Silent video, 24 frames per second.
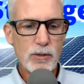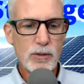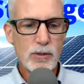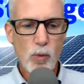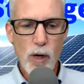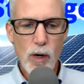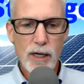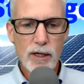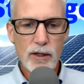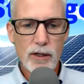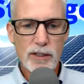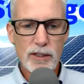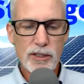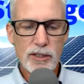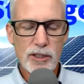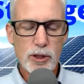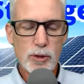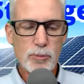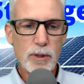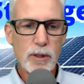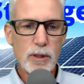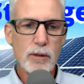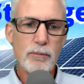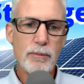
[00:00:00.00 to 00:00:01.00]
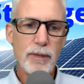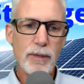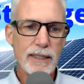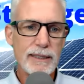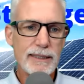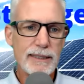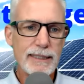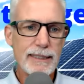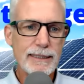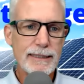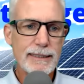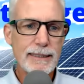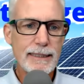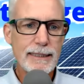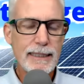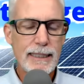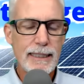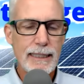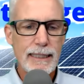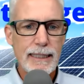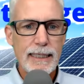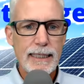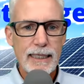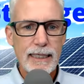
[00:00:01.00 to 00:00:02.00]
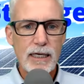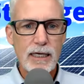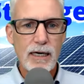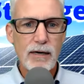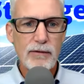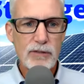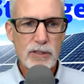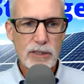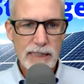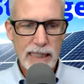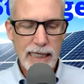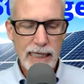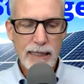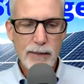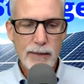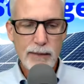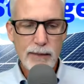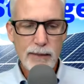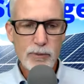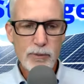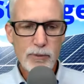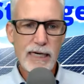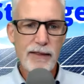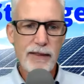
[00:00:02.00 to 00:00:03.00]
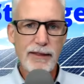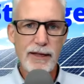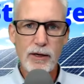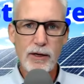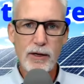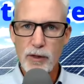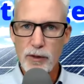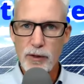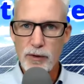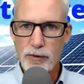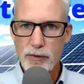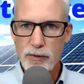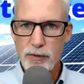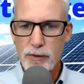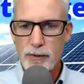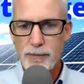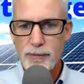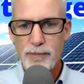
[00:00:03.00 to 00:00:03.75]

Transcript: Water is super abundant, covers 80% of the earth,